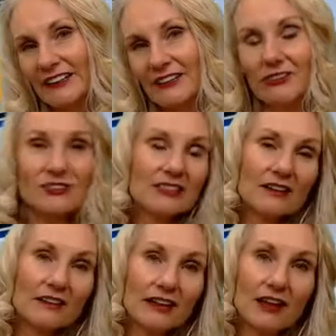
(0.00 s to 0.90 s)
If you sit
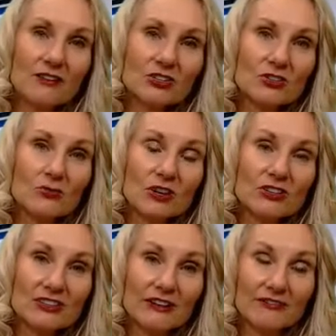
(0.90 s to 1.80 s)
on the couch and
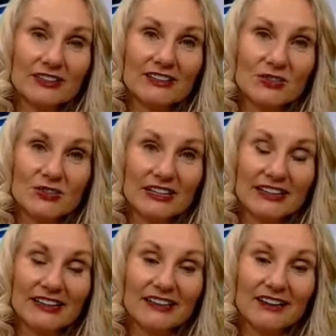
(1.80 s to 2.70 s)
watch Netflix all
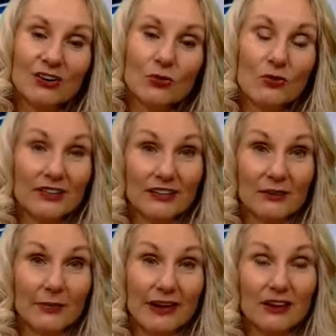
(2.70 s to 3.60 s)
day, what do you
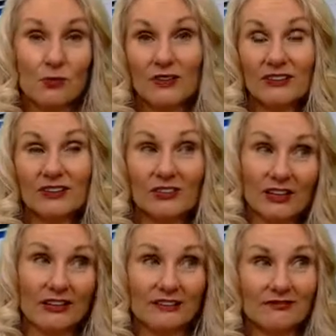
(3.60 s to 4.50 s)
get back? Well, you
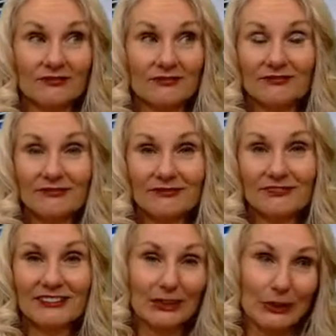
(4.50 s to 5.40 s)
get,
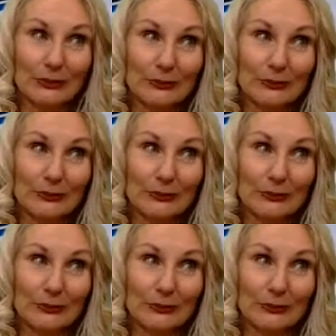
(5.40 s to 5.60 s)
you know,